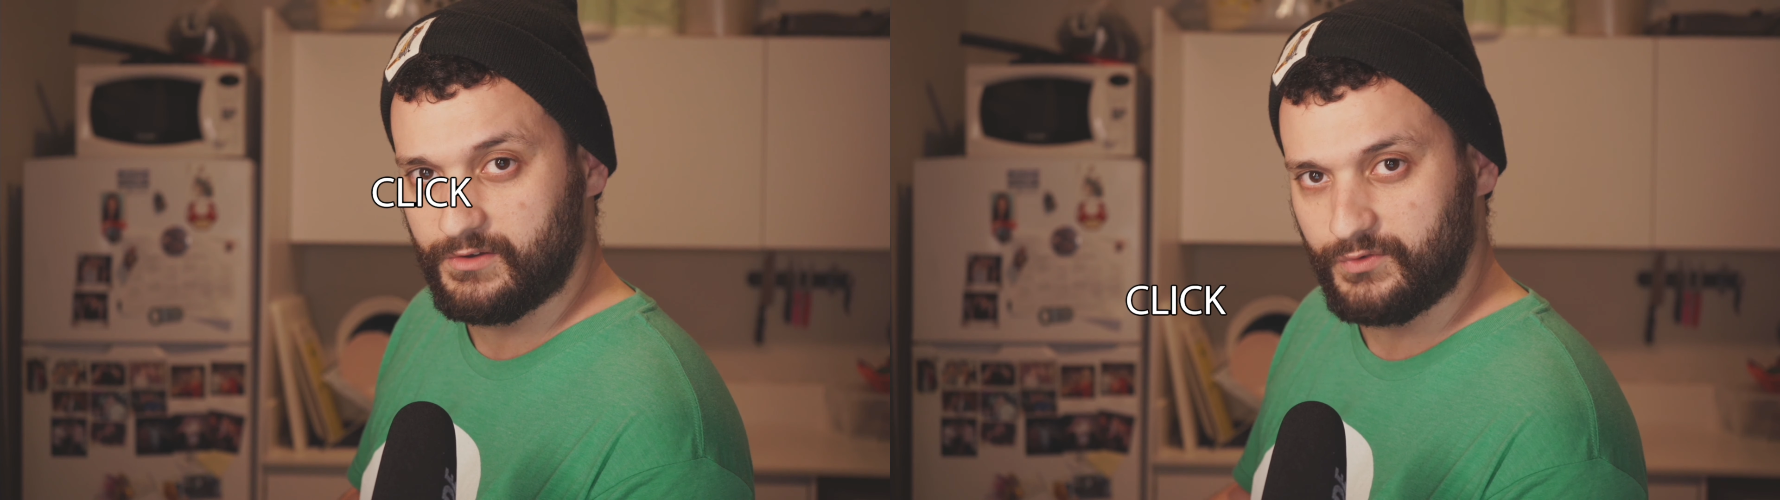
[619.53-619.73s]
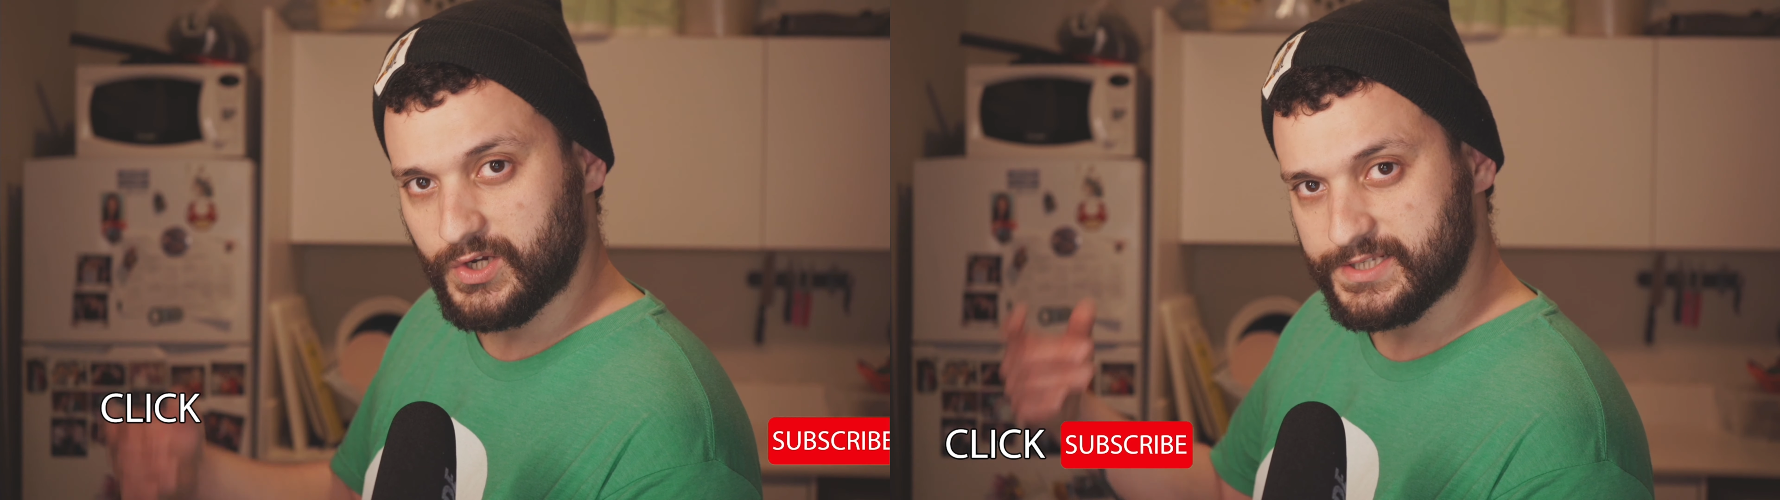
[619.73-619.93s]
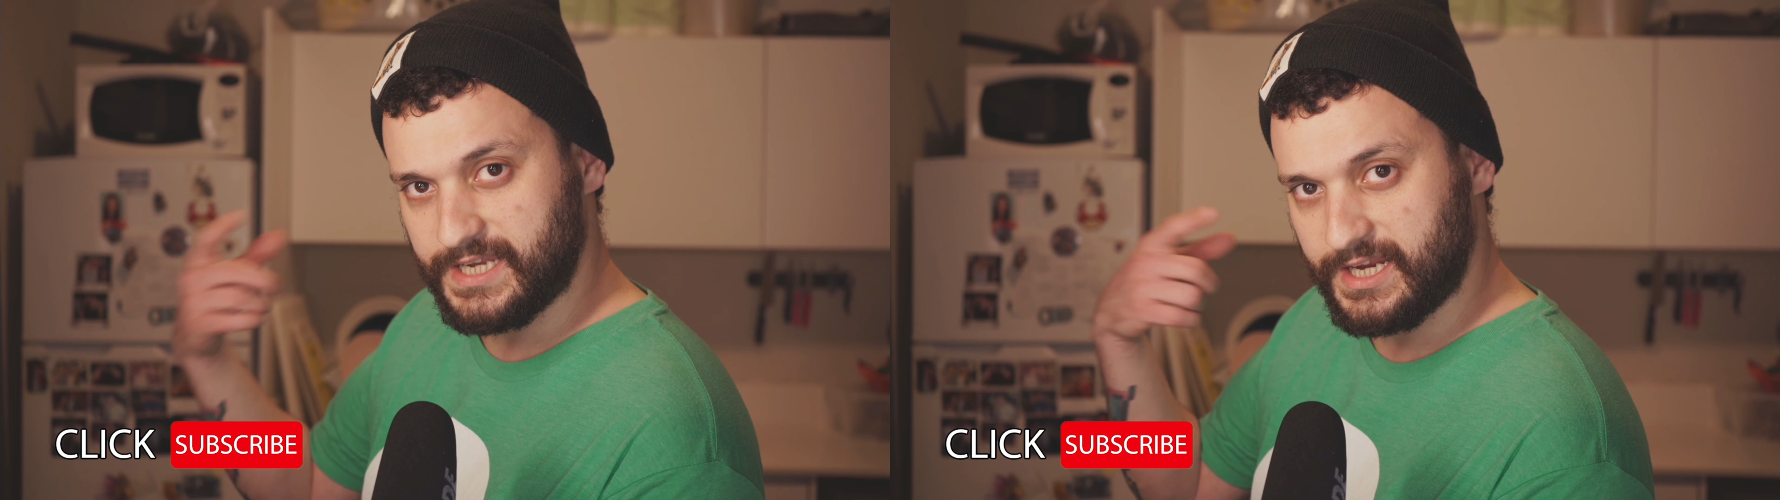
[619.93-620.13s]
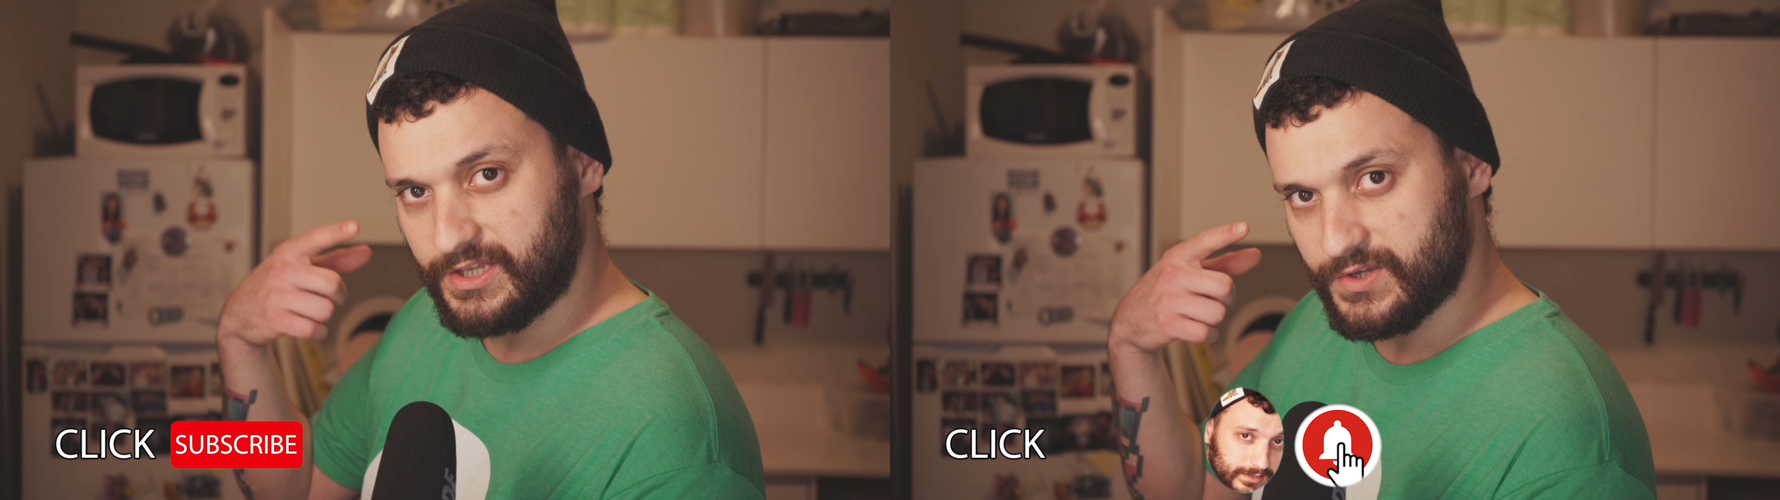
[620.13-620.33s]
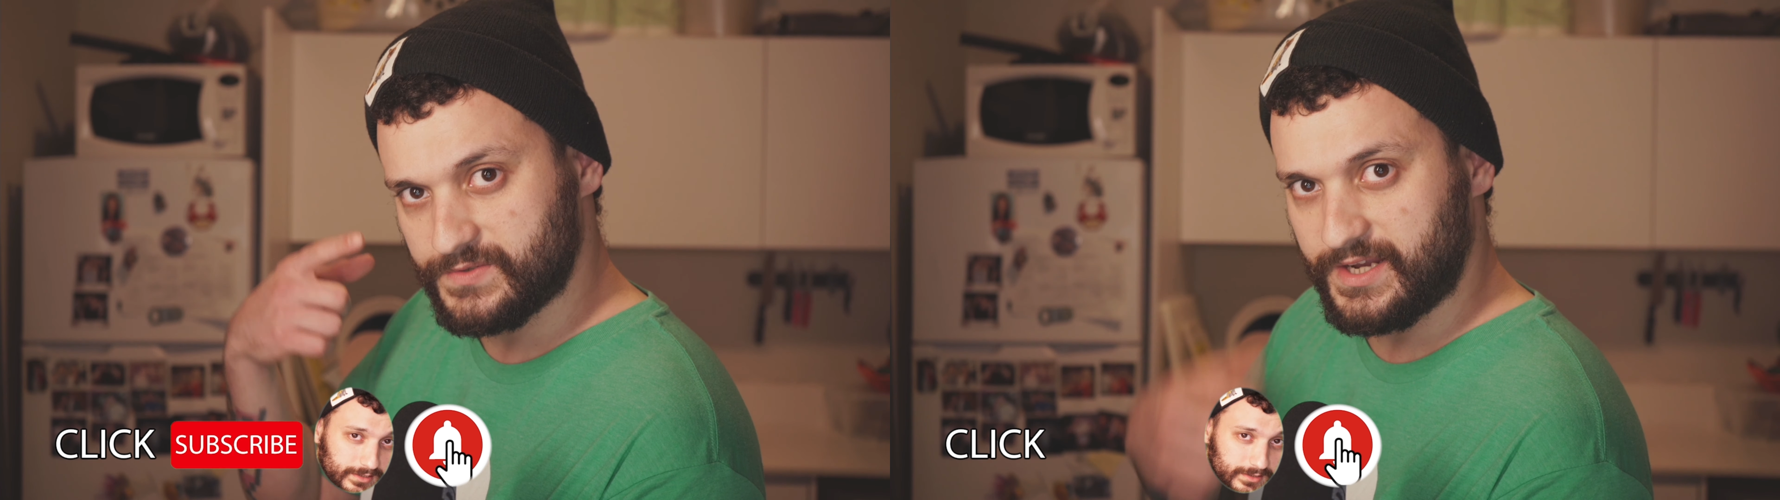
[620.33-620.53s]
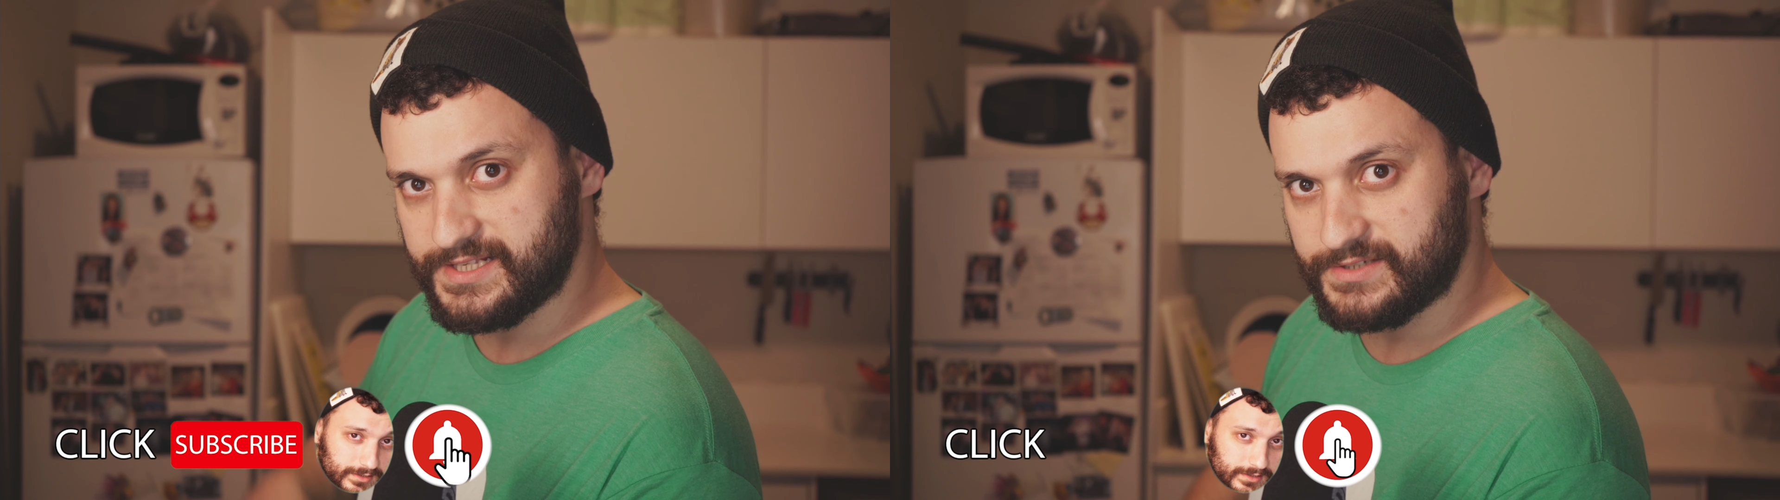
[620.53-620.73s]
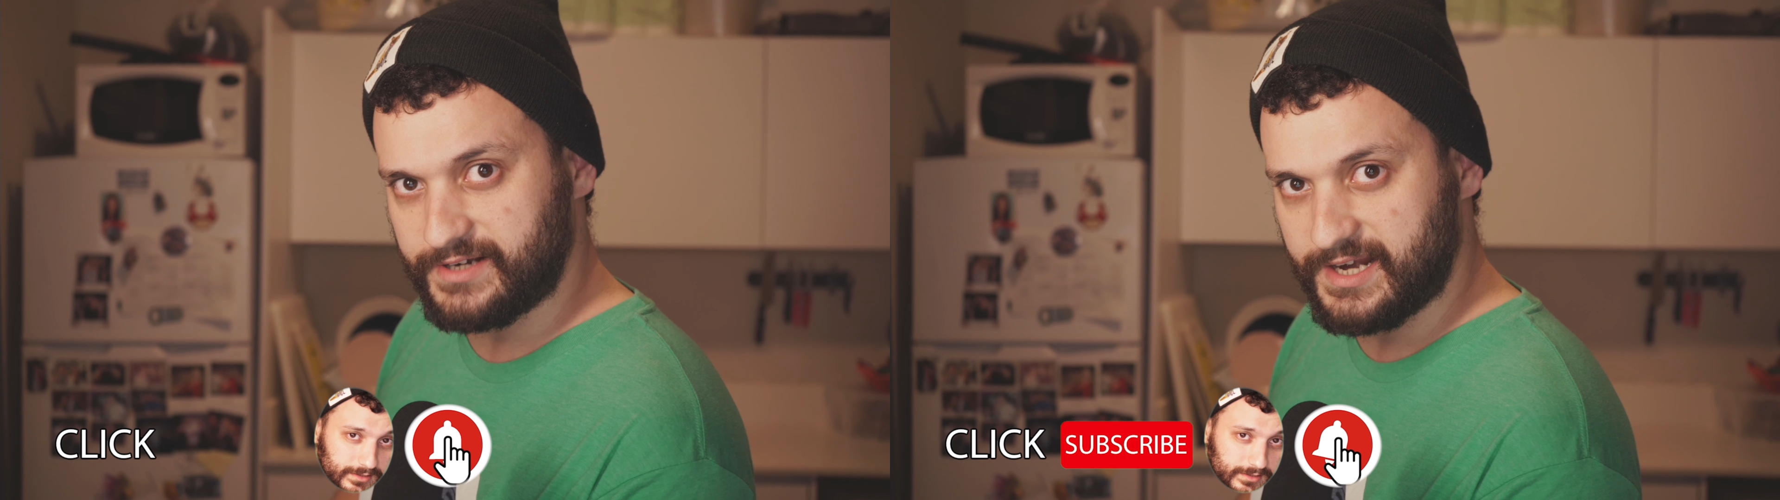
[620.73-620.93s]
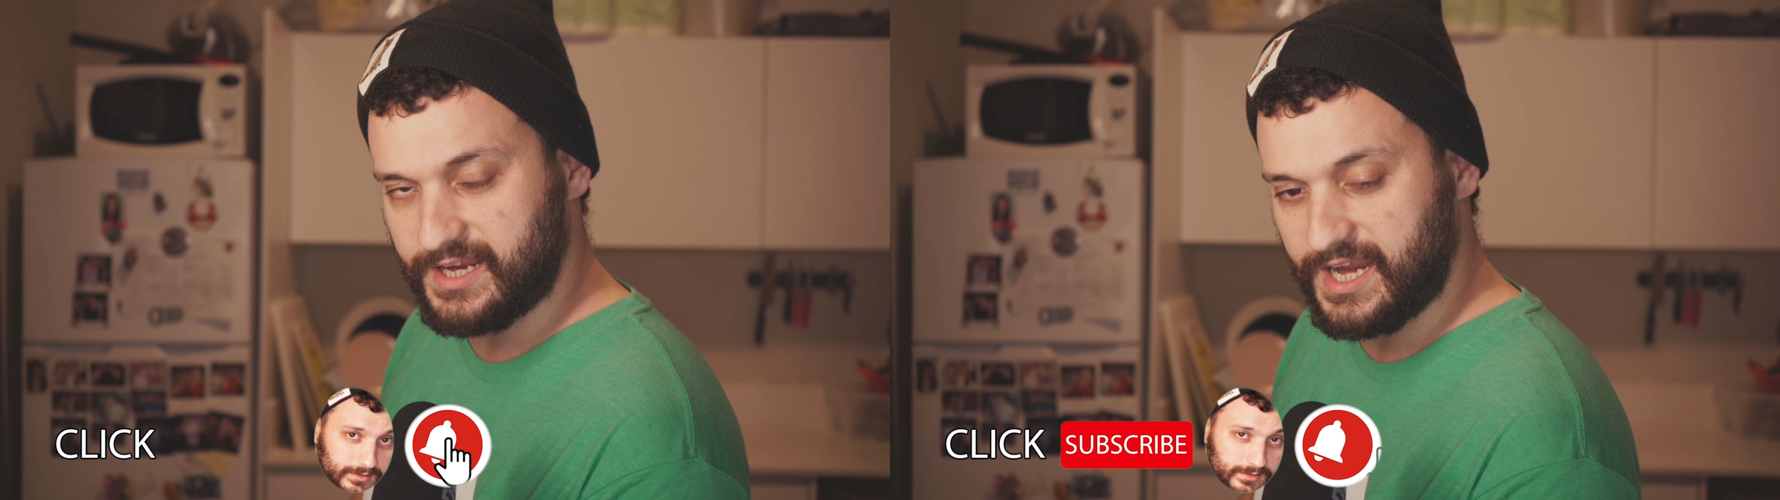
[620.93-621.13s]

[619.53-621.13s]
If you're seeing this face around